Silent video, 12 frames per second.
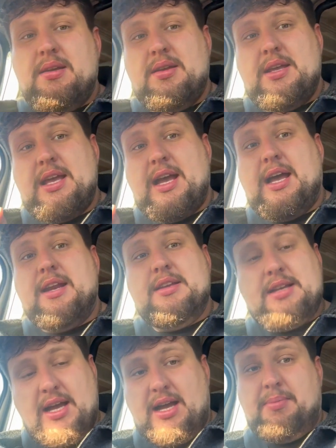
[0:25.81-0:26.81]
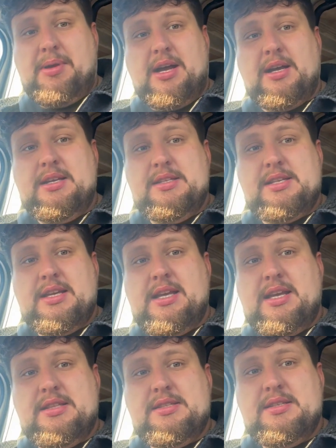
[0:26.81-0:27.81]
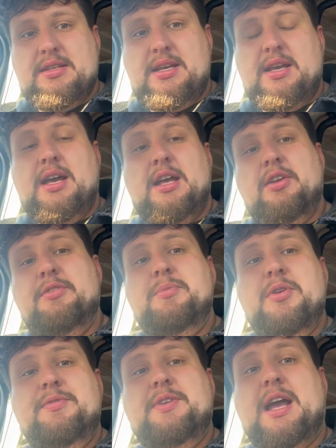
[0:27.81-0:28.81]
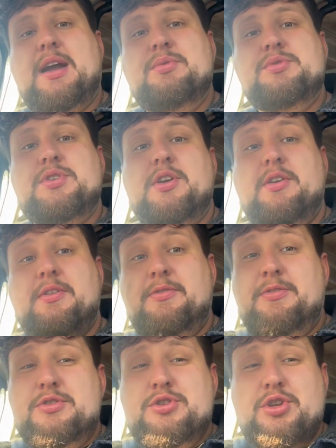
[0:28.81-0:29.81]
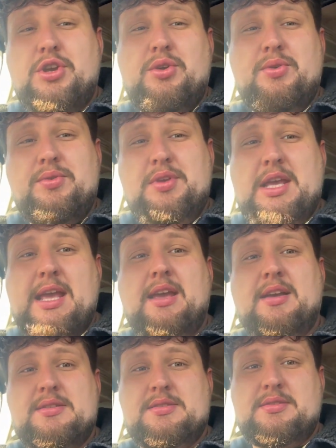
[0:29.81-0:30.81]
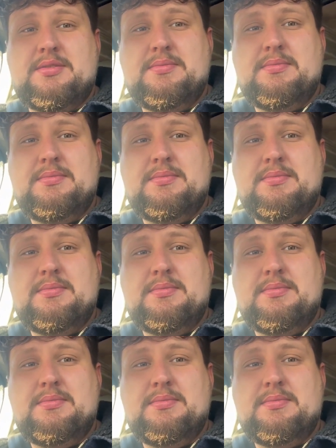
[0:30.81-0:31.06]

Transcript: it had a car parking ticket and I've moved house for 2 years